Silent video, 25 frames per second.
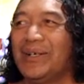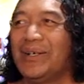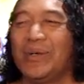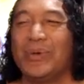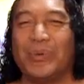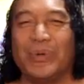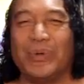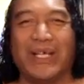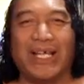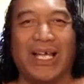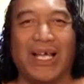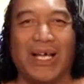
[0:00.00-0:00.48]

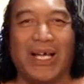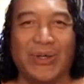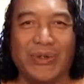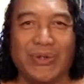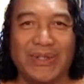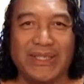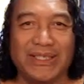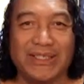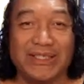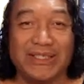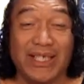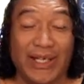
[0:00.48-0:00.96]
We held
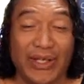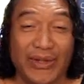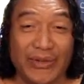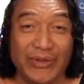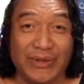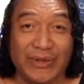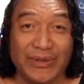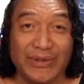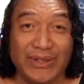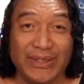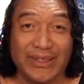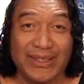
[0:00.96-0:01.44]
each
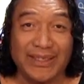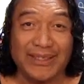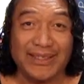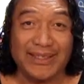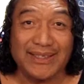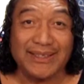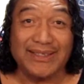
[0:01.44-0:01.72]
other in the